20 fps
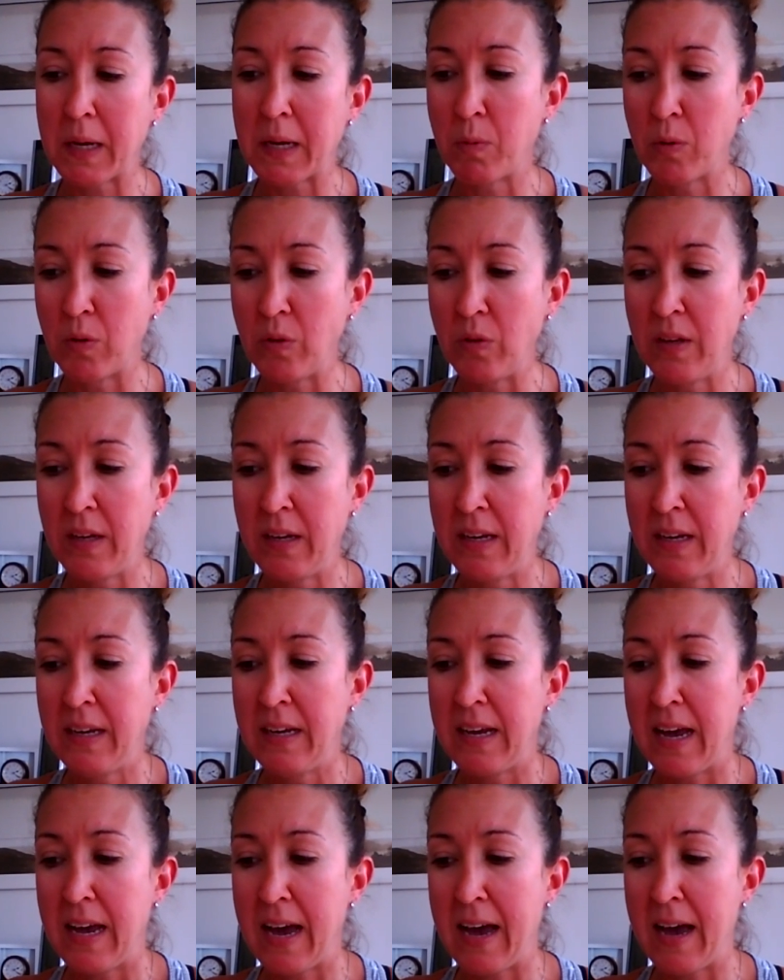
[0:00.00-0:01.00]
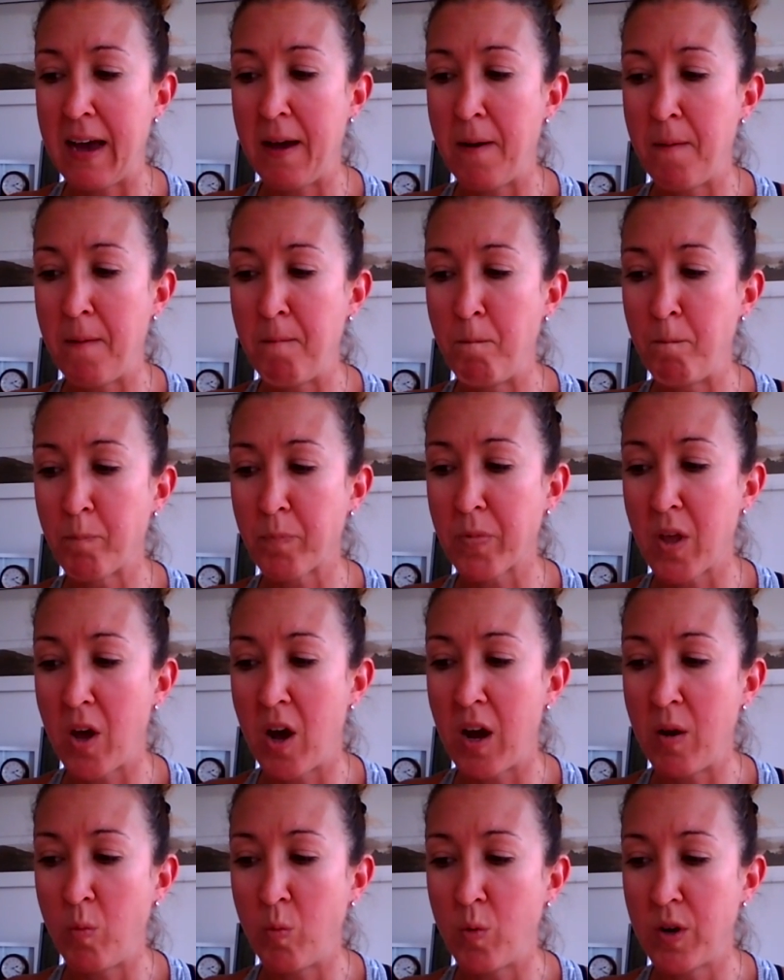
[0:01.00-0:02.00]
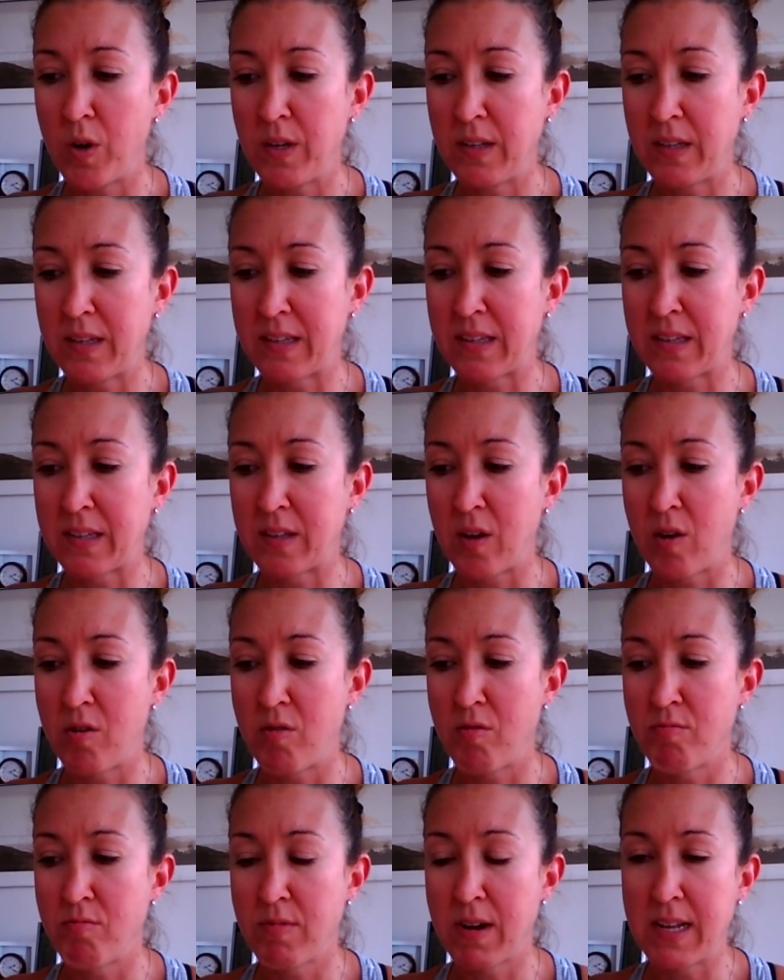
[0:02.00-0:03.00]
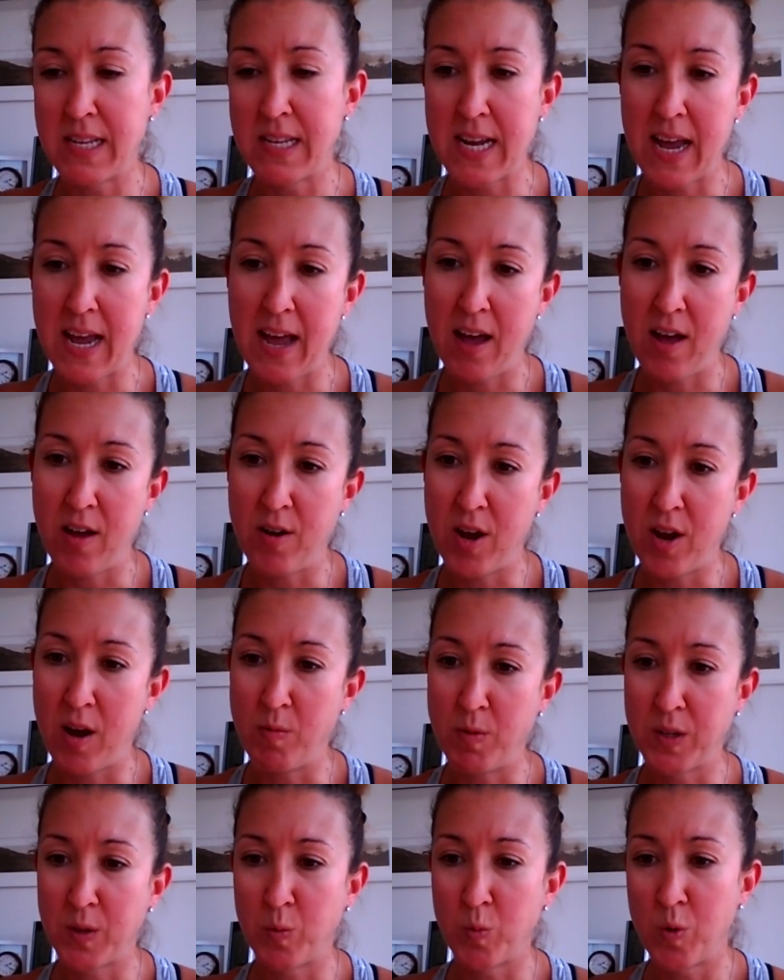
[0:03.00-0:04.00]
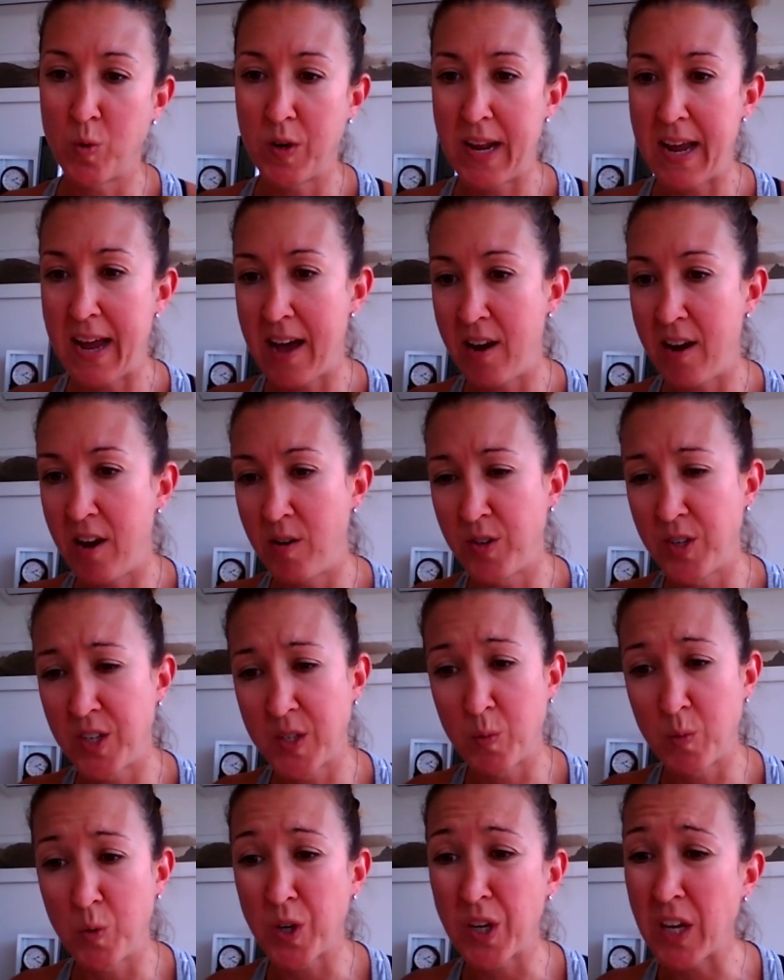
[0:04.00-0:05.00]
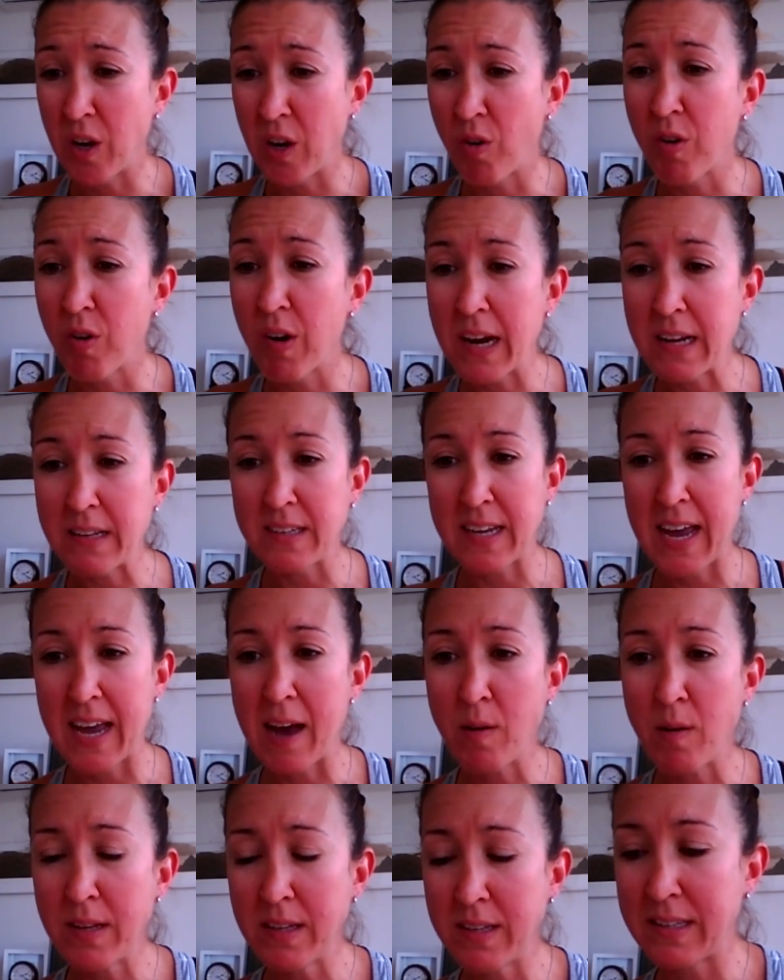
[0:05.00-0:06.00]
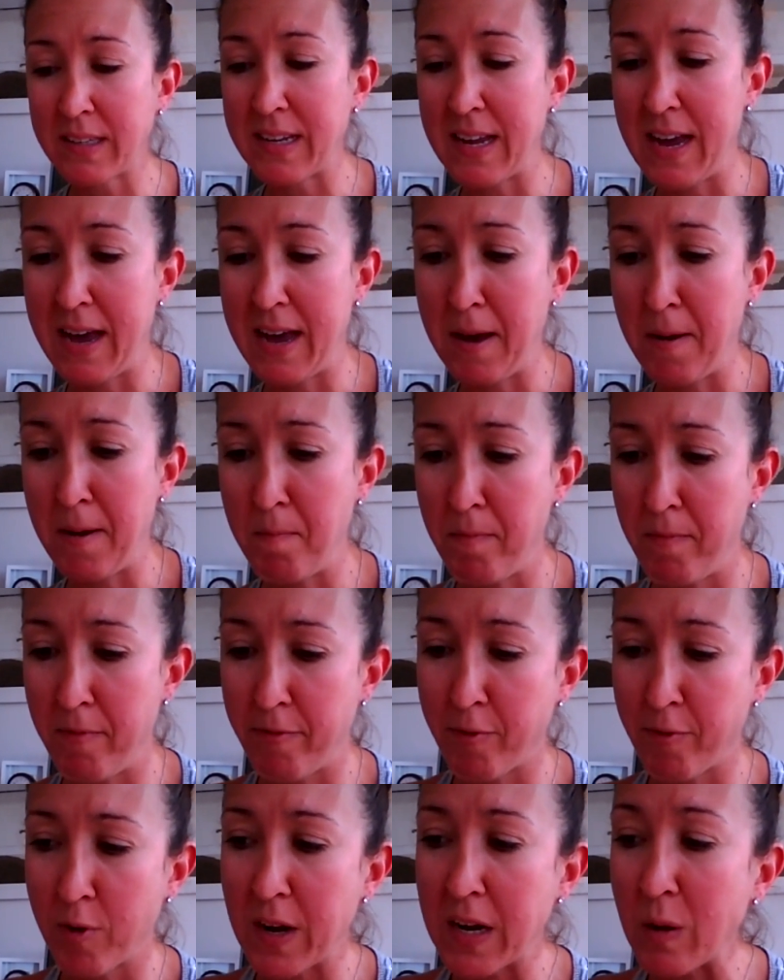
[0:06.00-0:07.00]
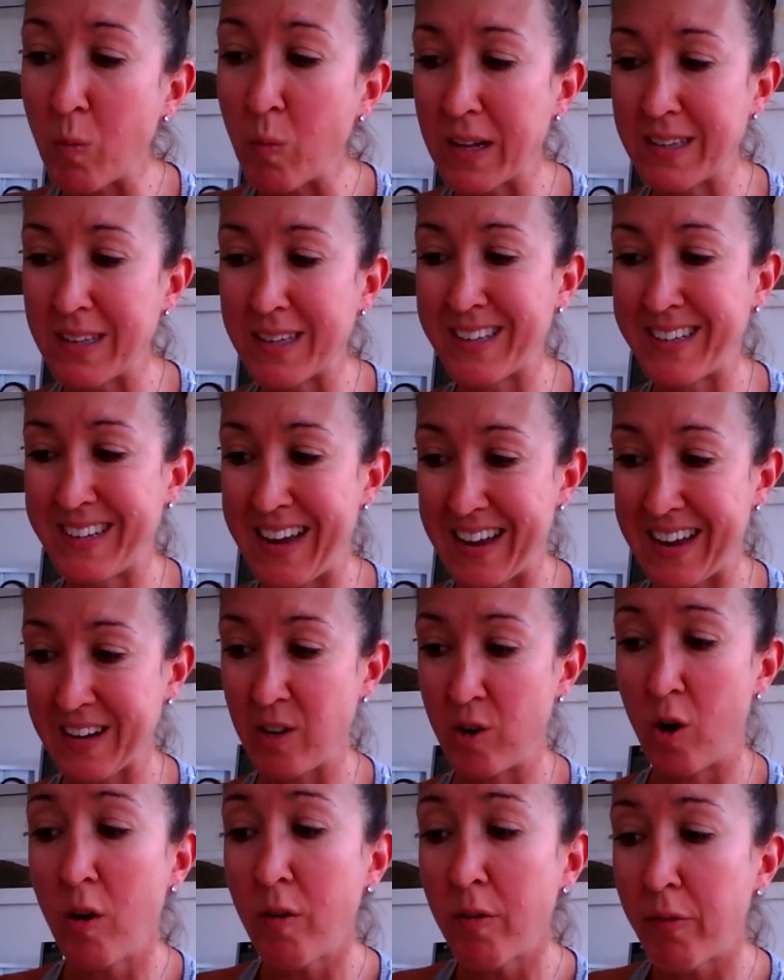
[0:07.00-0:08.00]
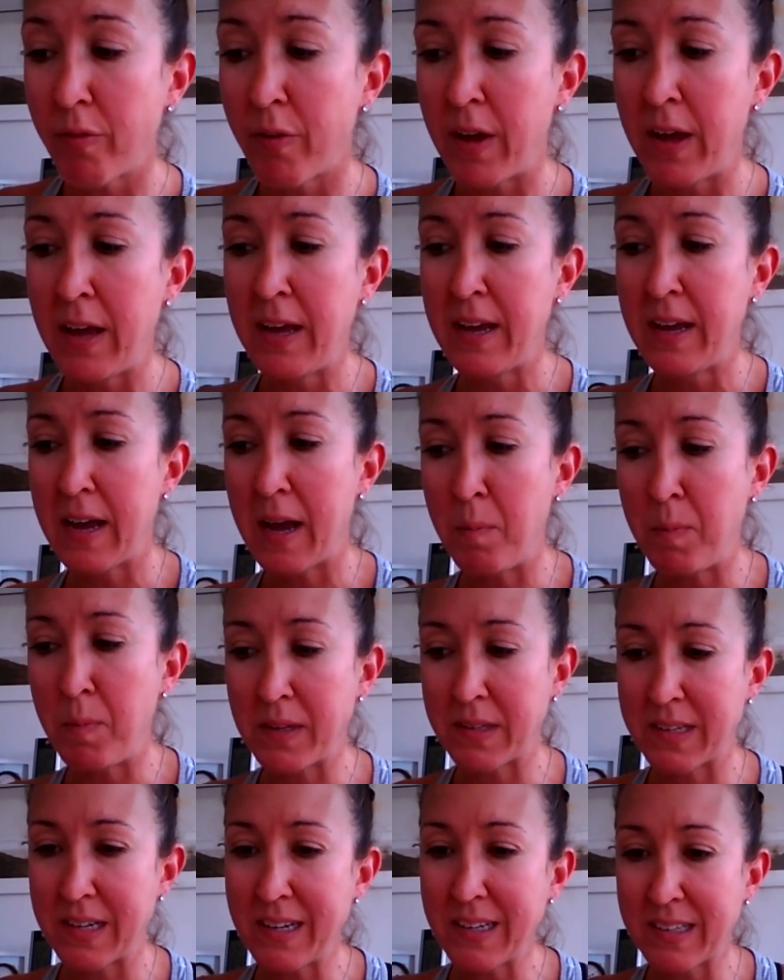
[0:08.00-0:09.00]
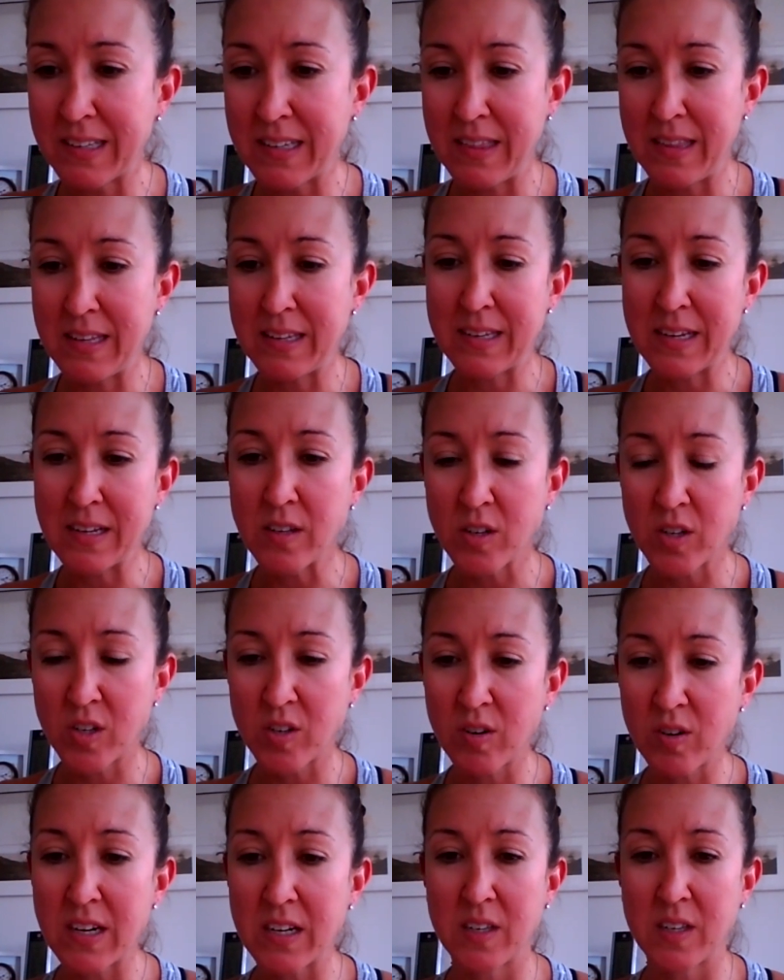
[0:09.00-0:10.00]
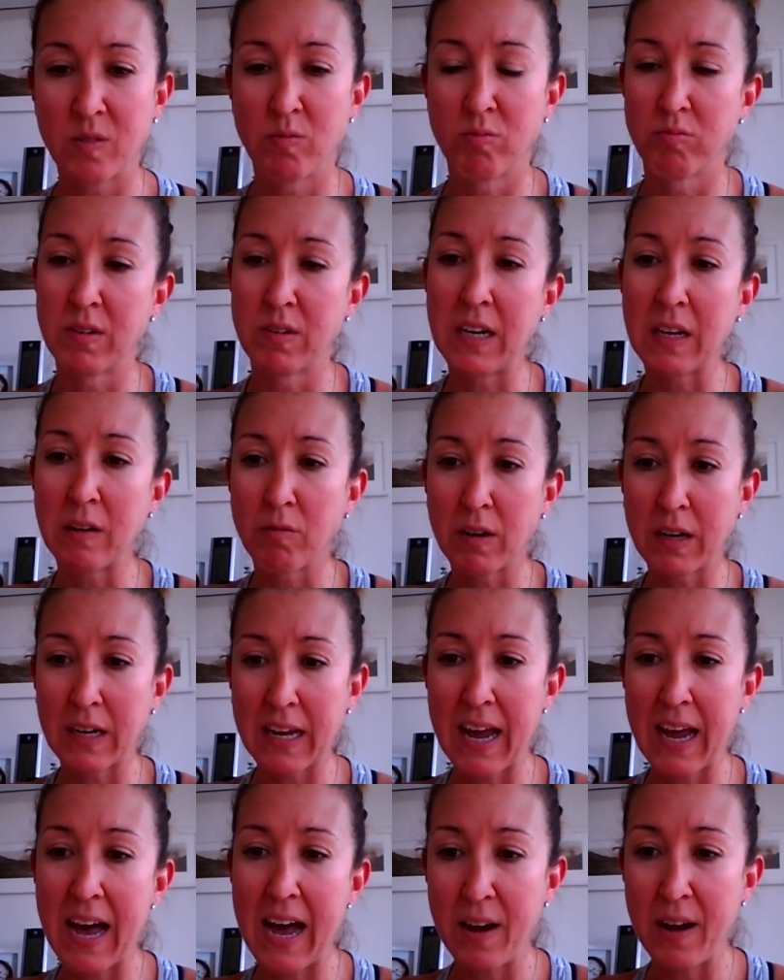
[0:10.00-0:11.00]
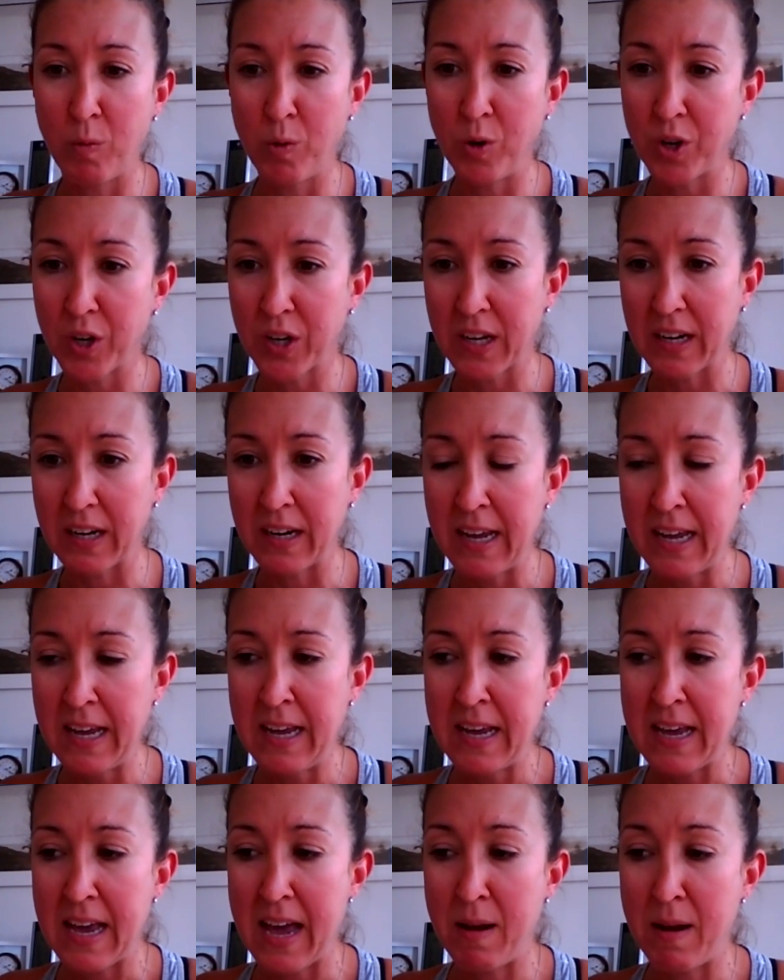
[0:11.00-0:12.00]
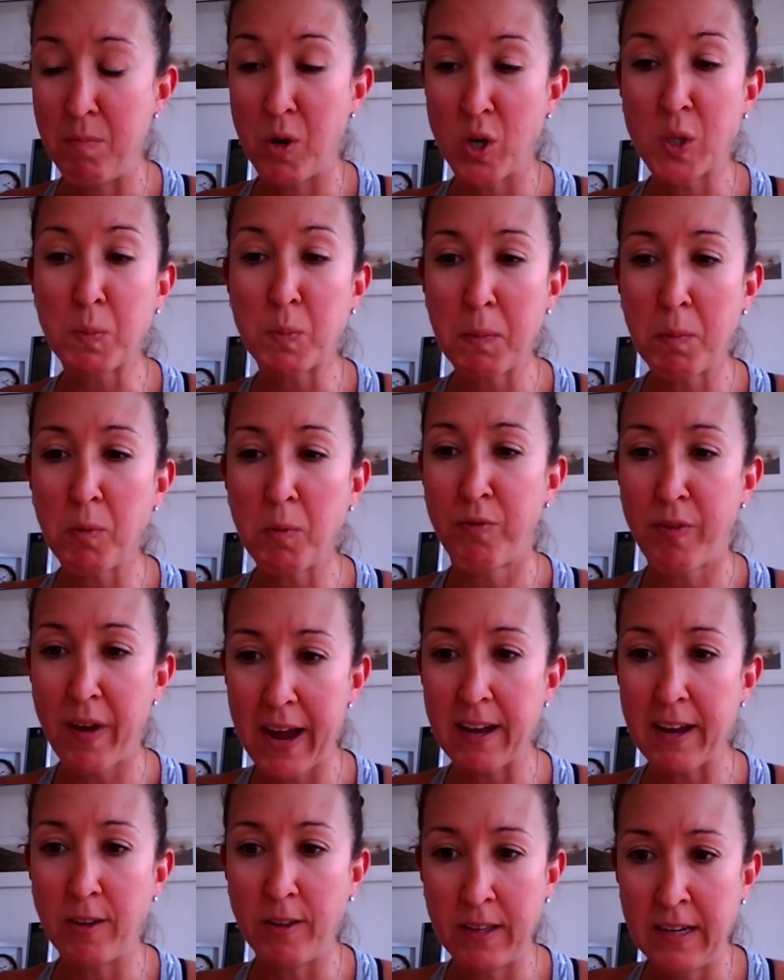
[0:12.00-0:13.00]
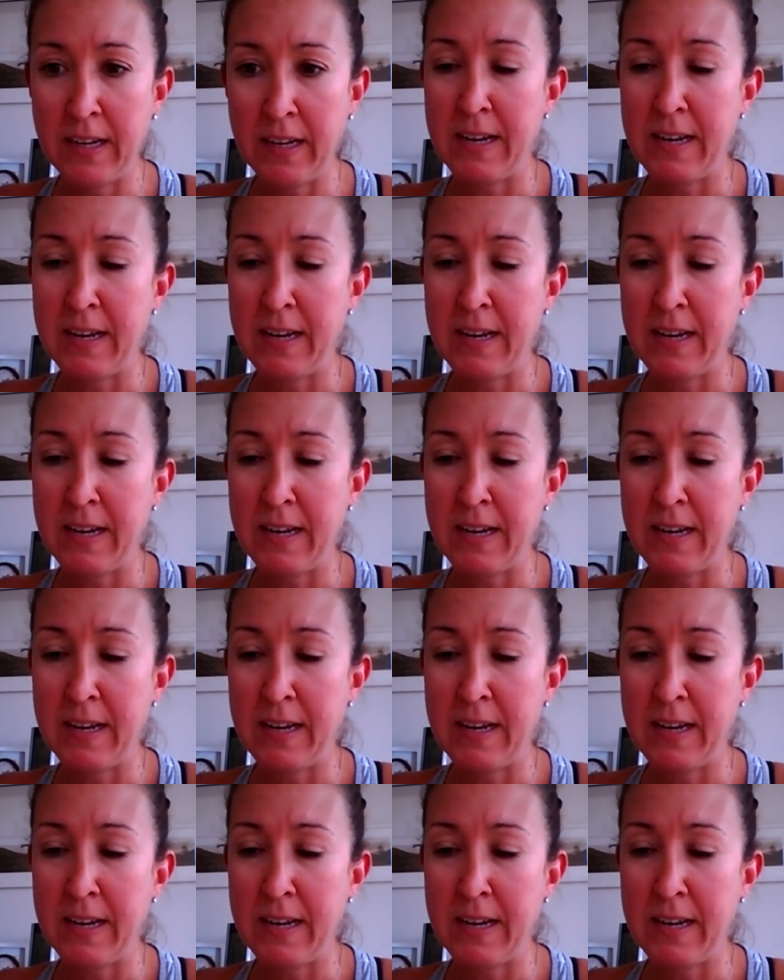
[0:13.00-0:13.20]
people, I was run down, I was worn out, I was just working crazy hours. For anyone starting off a business in this industry, it's really, really hard work, and most people fail.